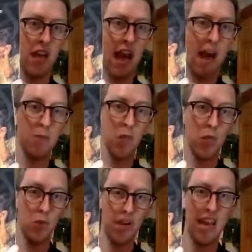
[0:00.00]

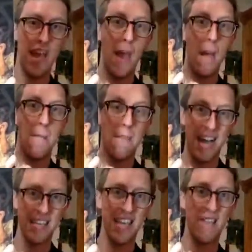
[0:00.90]
Absolutely
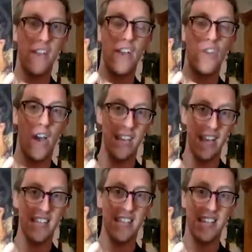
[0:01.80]
massive,
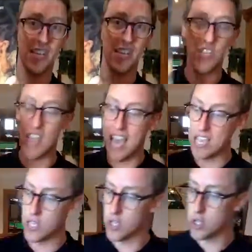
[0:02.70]
gigantic
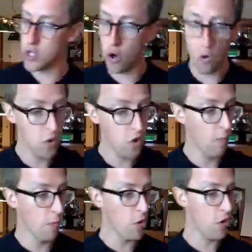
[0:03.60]
success, and so
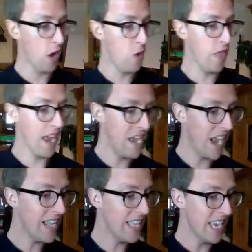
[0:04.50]
much so that in
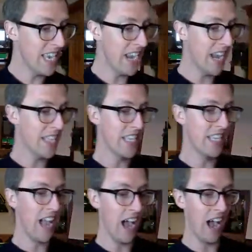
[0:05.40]

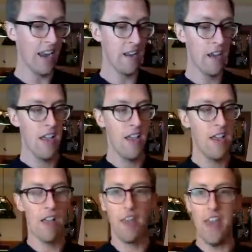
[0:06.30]
1999,
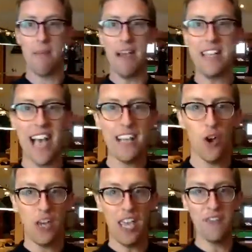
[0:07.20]
that my dad
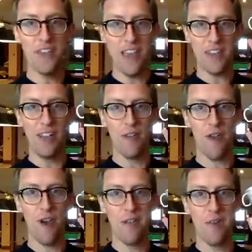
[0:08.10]
got given this little
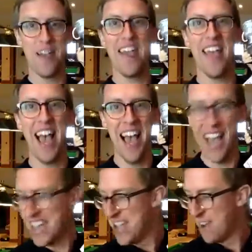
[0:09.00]
trophy,
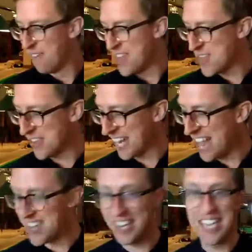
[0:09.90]
which you can
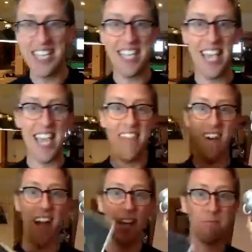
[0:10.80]
actually see,
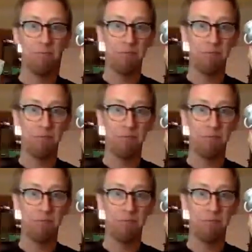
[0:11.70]
right?